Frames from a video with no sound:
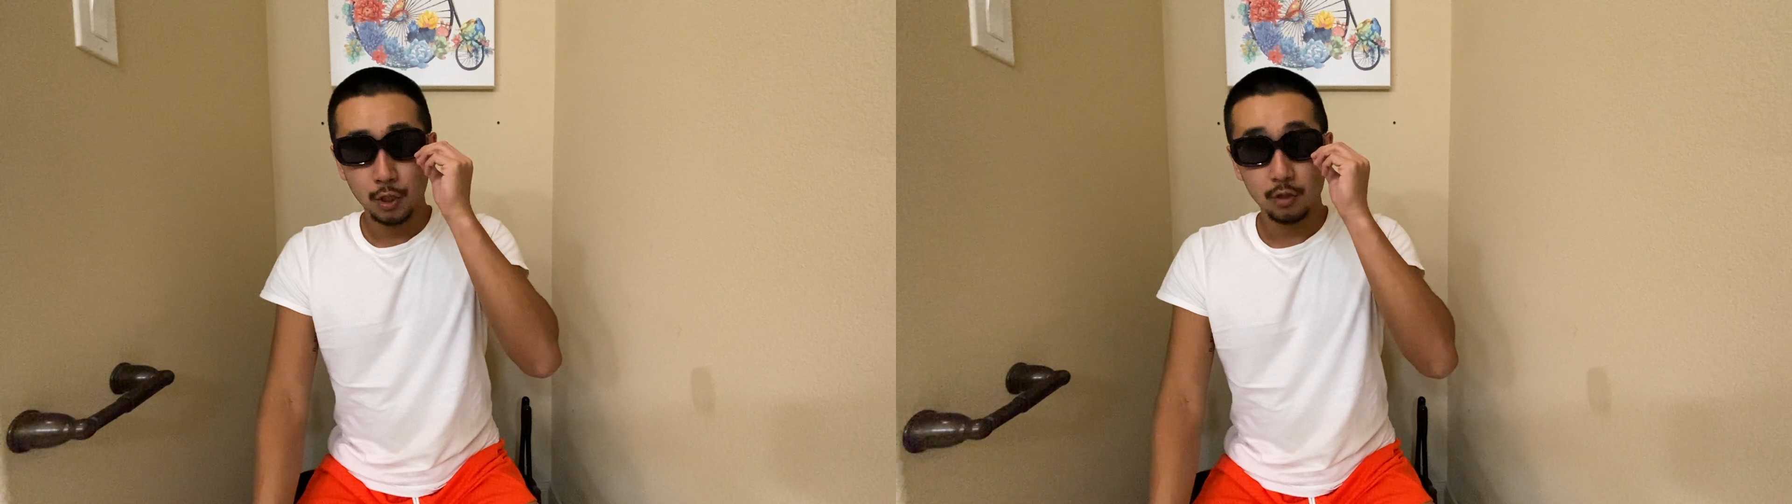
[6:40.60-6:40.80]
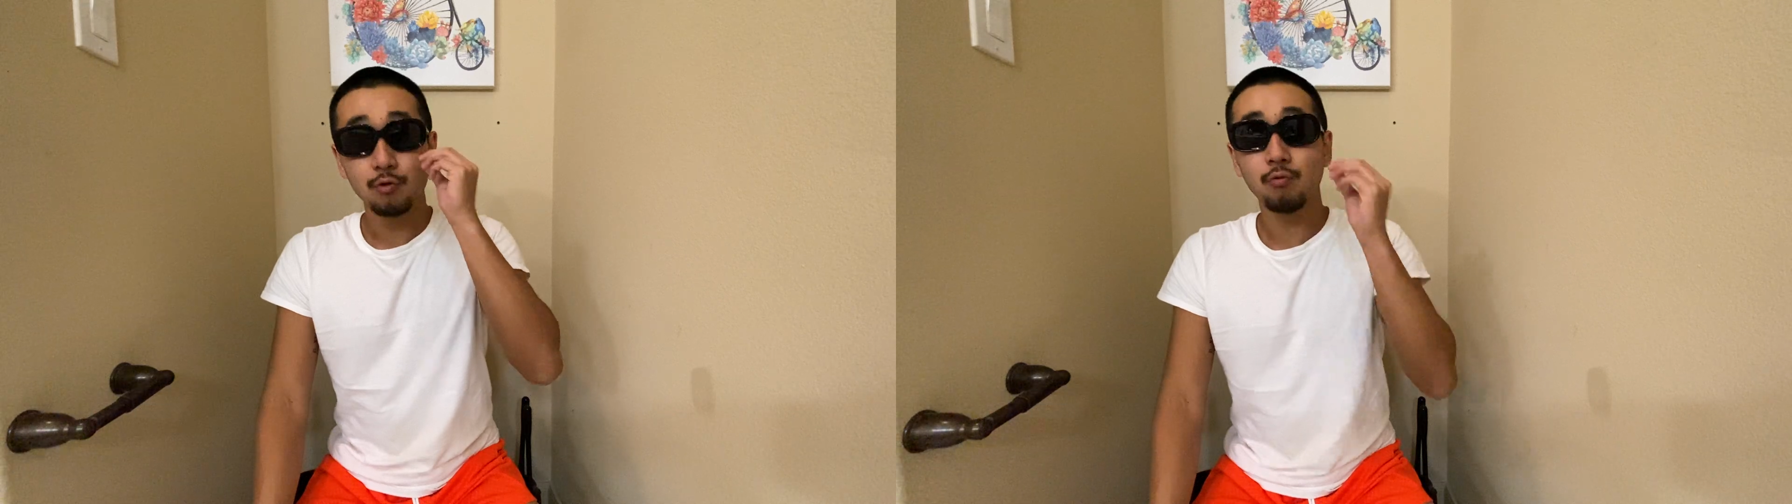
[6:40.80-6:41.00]

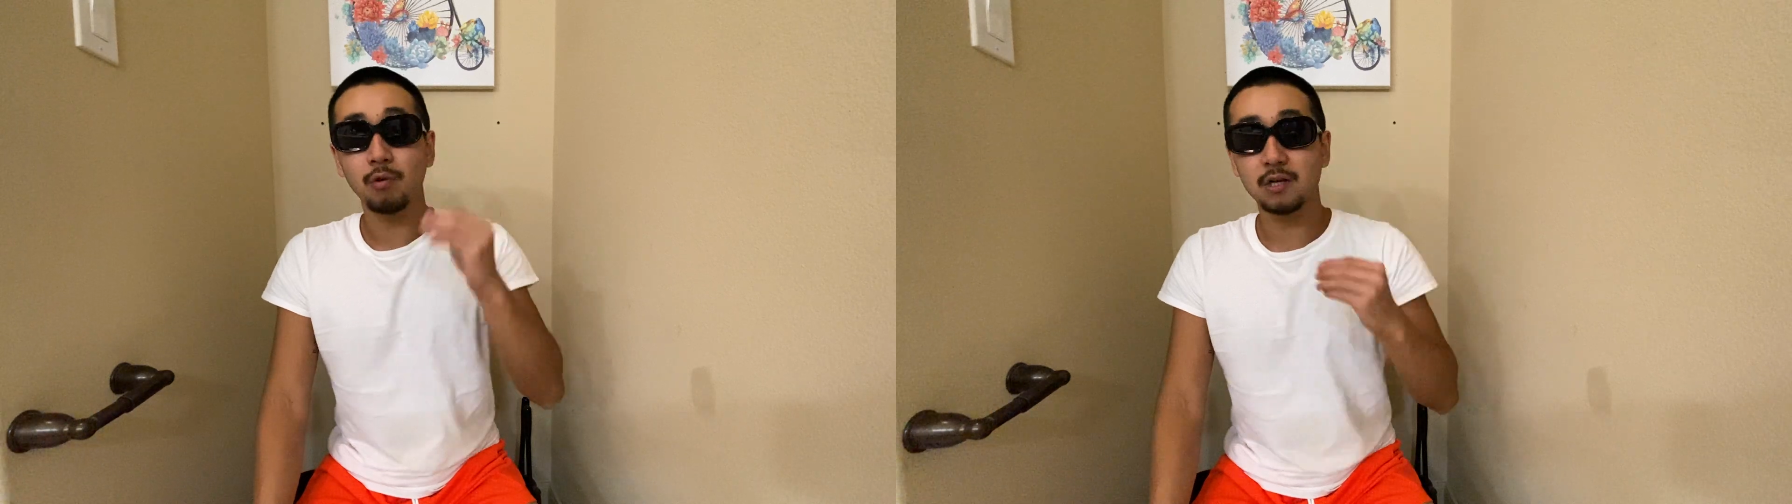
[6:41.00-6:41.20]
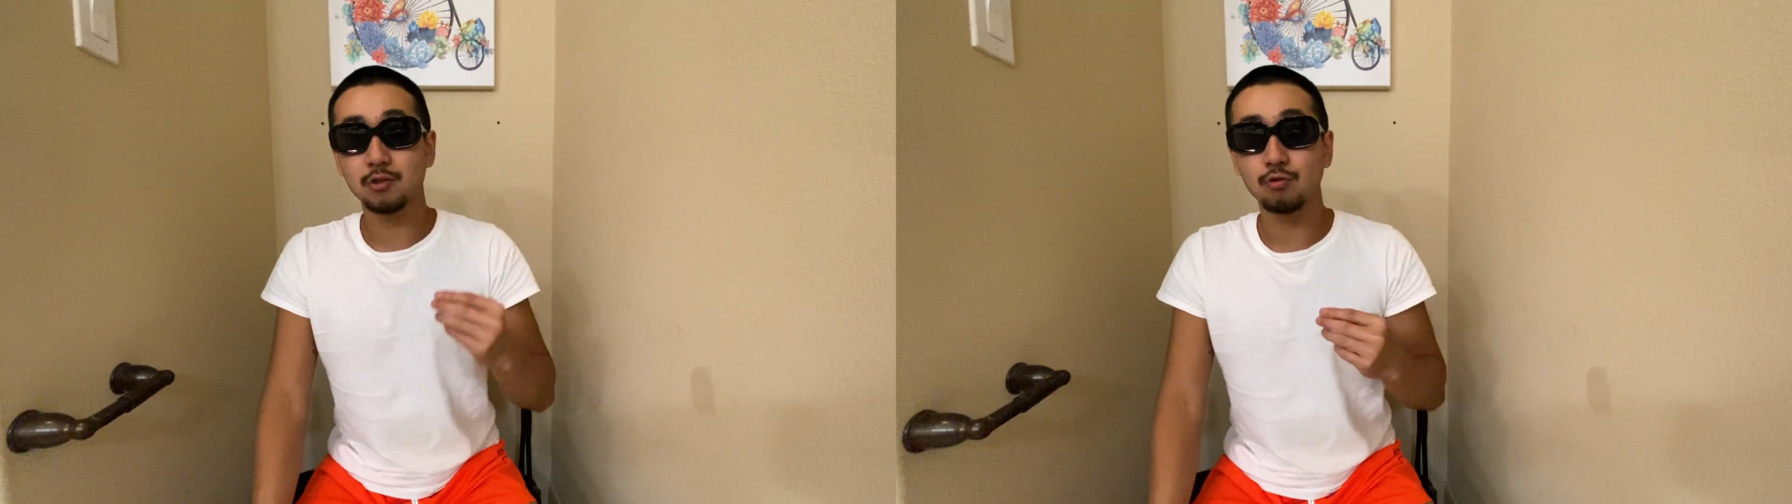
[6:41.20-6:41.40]
you
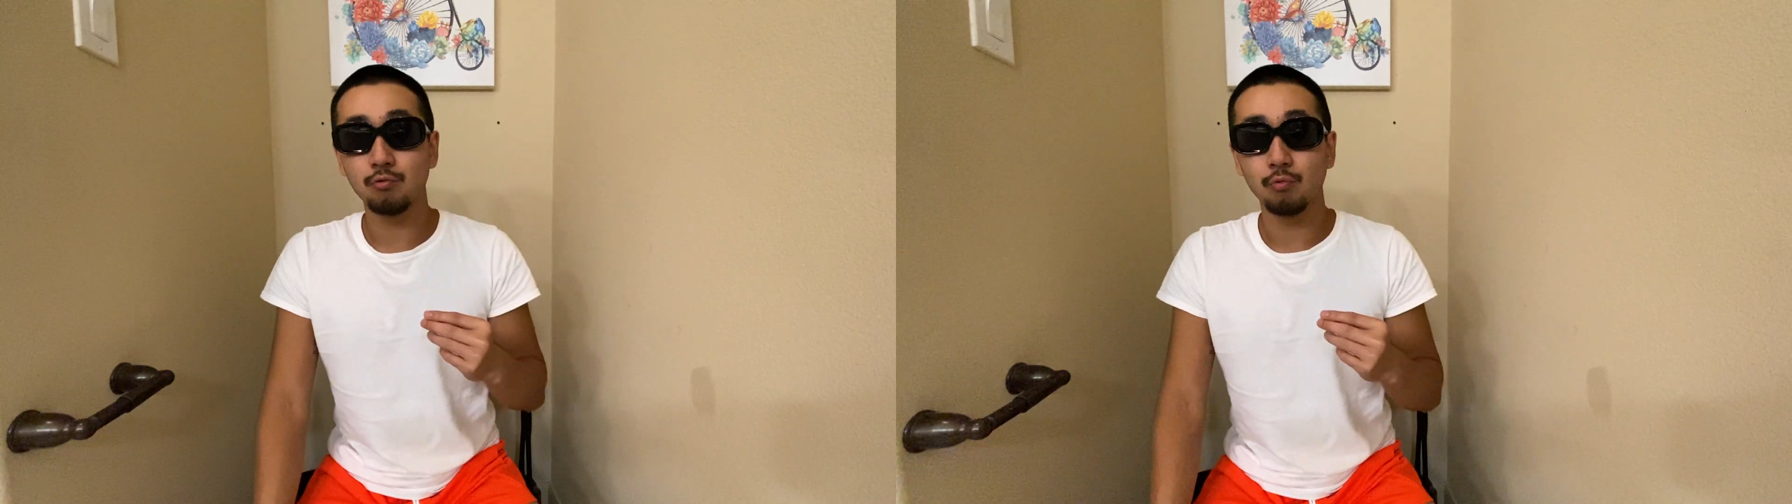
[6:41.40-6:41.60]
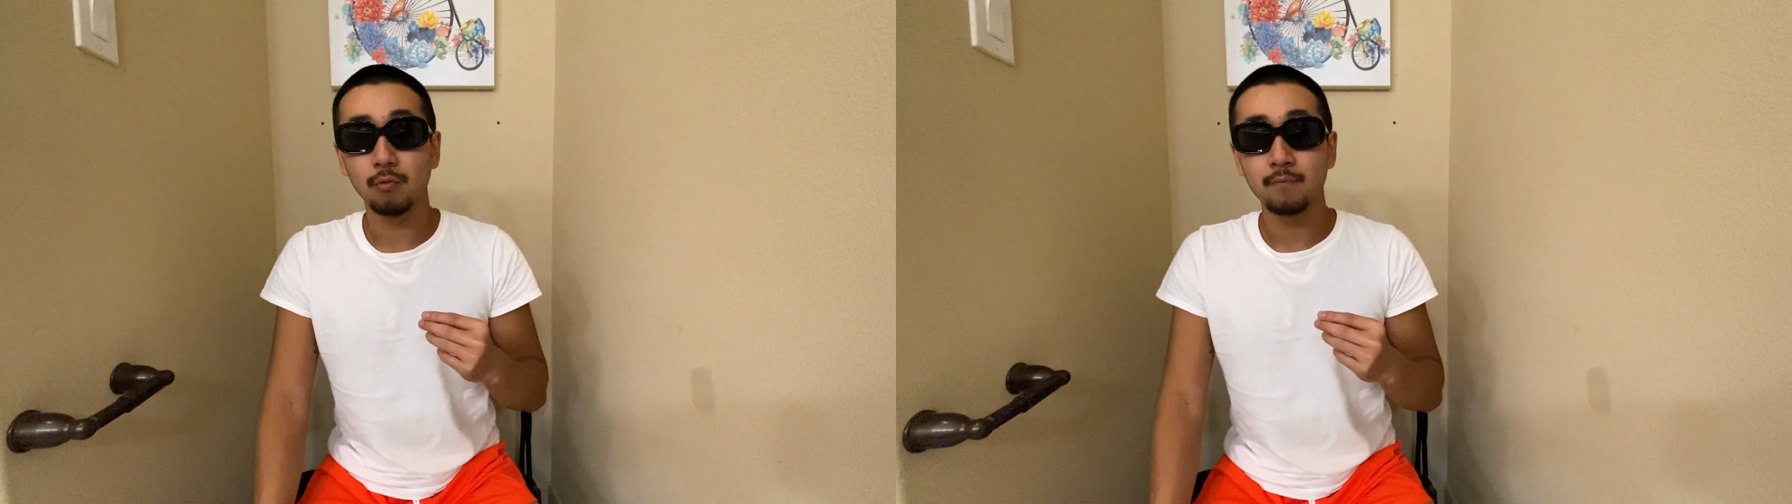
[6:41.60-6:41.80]
want
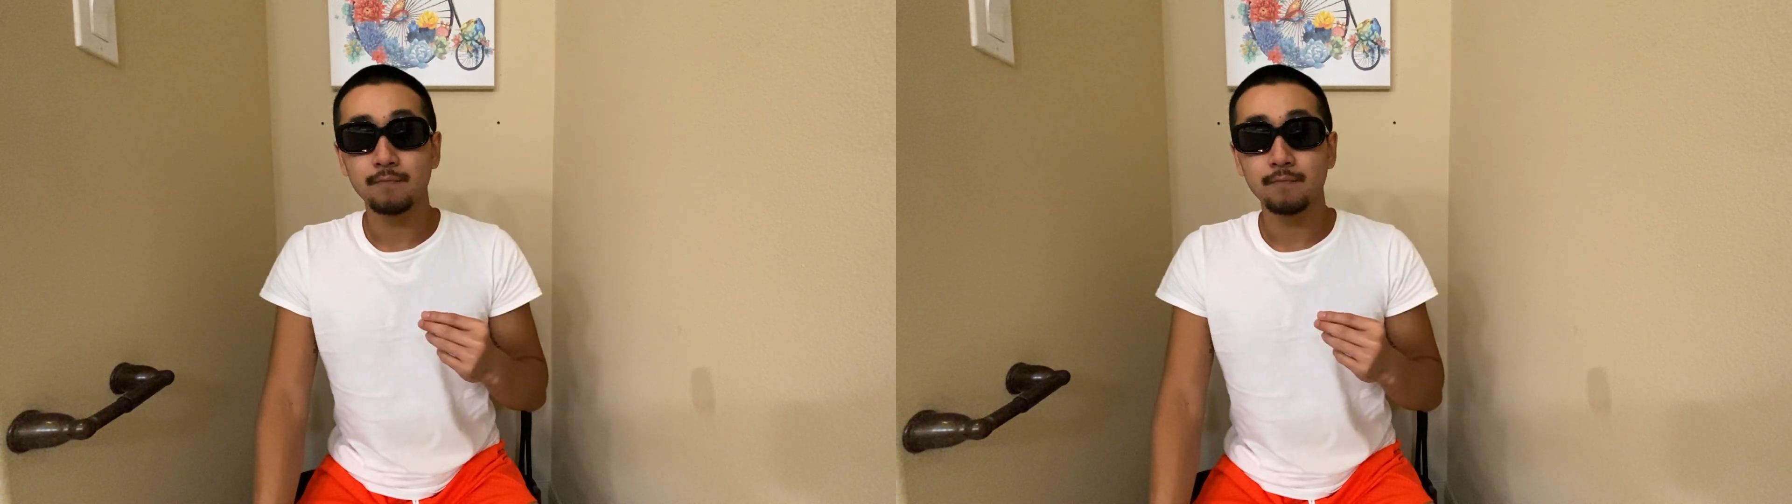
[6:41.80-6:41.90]
to